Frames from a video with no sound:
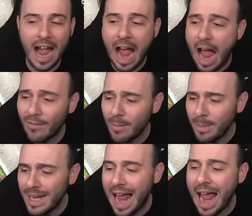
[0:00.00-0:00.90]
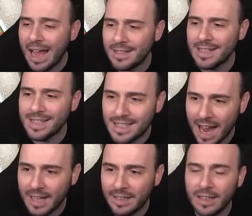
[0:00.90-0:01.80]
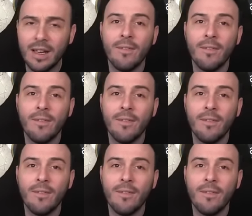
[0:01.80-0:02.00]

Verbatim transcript: I haven't been as excited